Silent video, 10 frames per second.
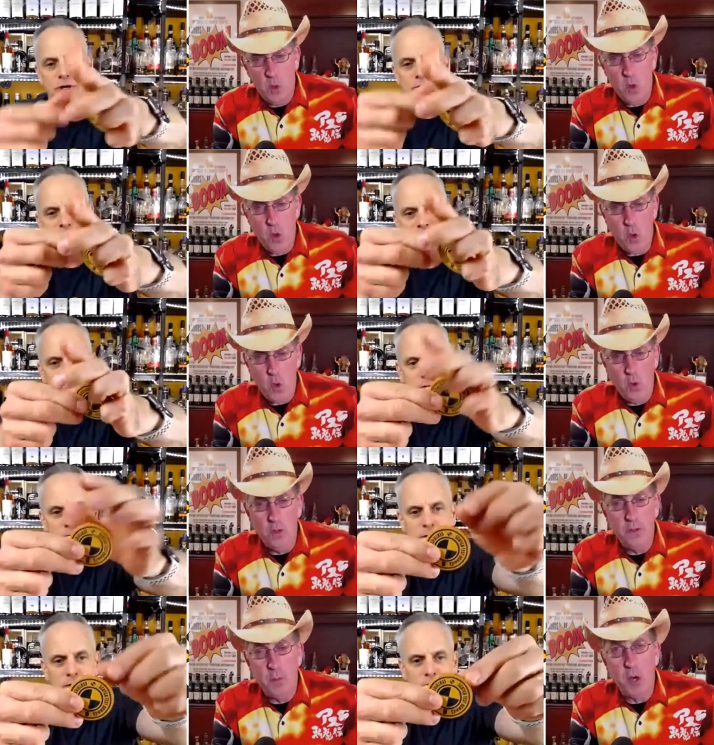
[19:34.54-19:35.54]
Speaker 1: Woo!
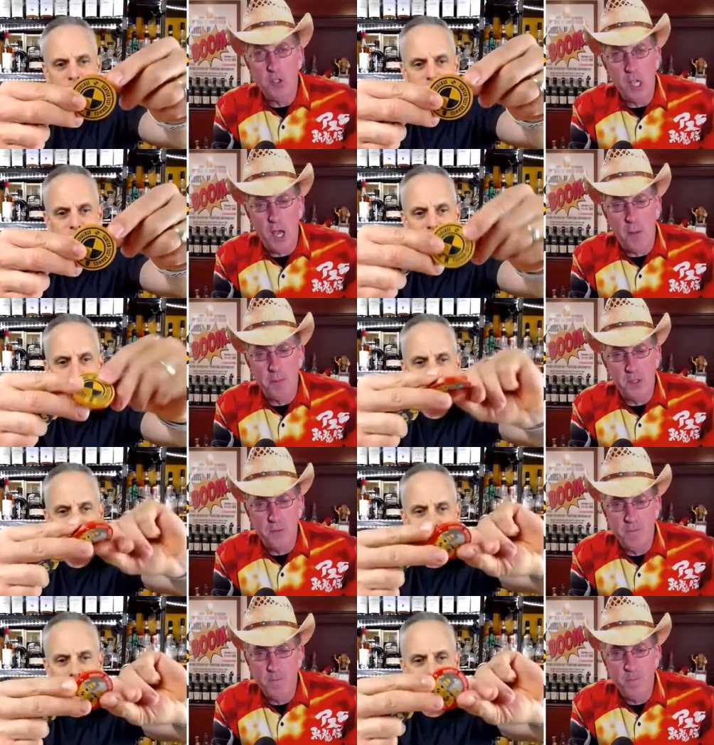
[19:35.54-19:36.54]
The merch
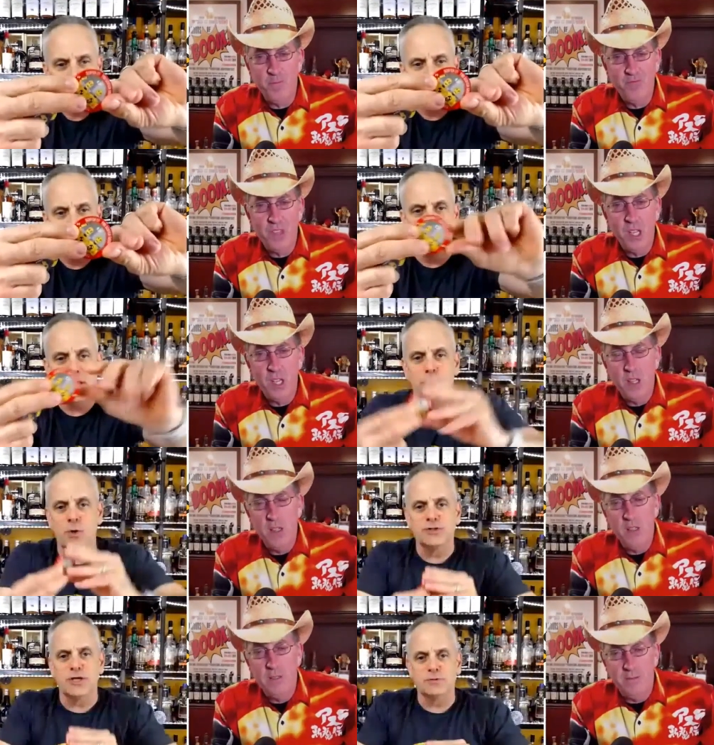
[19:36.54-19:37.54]
helps. You bet. Merch
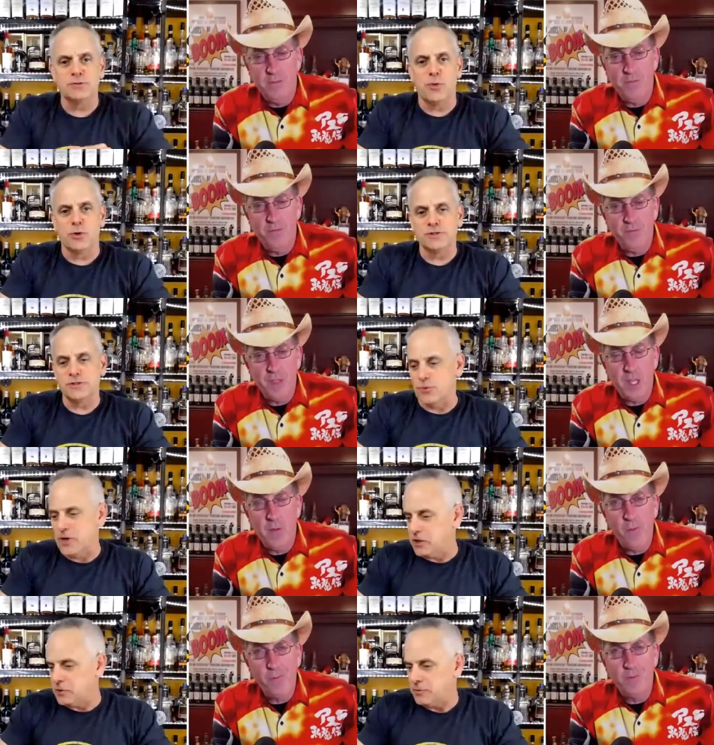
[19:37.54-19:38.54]
helps support us as
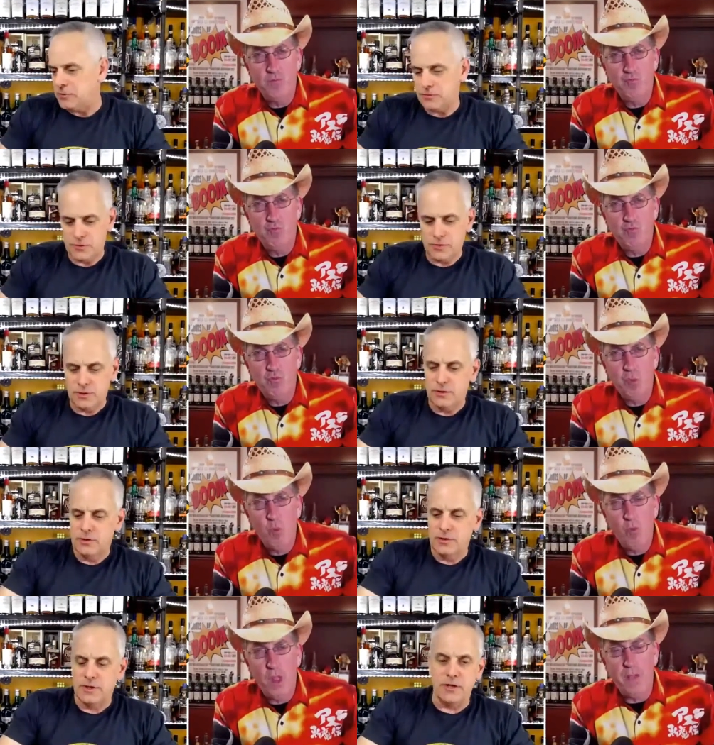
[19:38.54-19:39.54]
well.
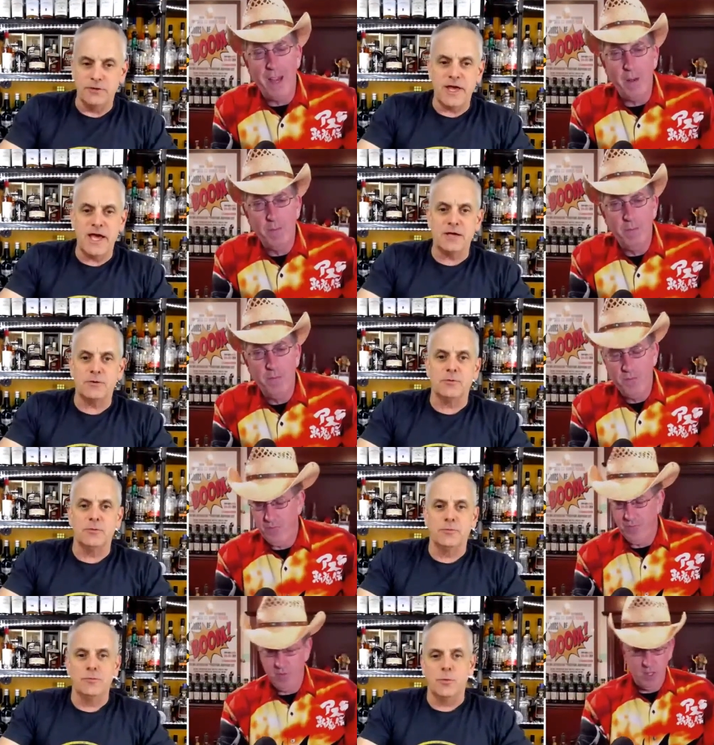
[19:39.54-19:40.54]
Other than that,
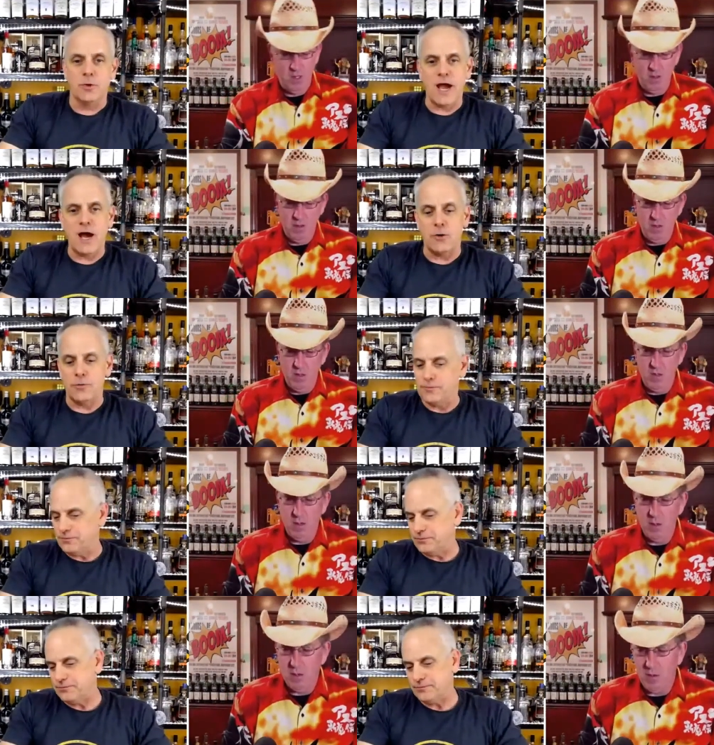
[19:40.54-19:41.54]
Speaker 2: we're out.
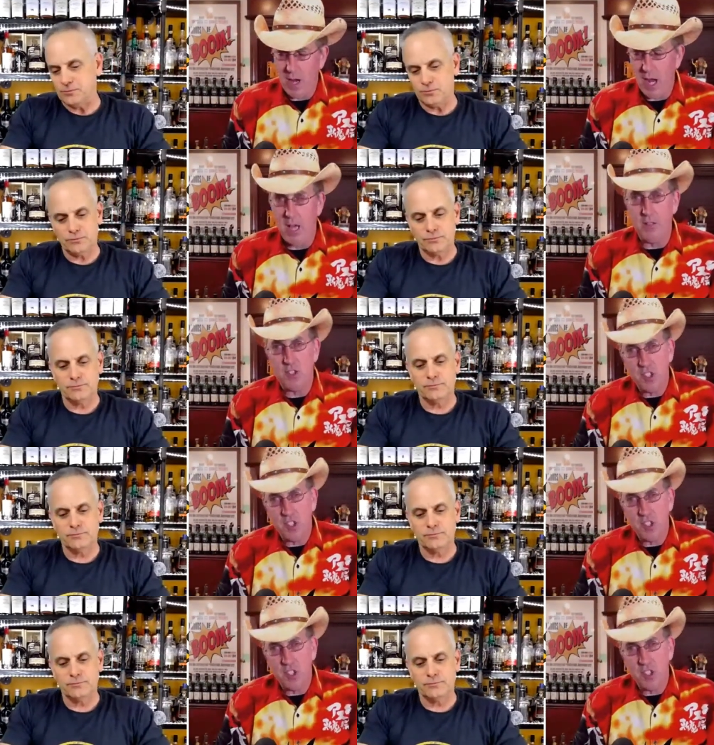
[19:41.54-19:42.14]
Wow,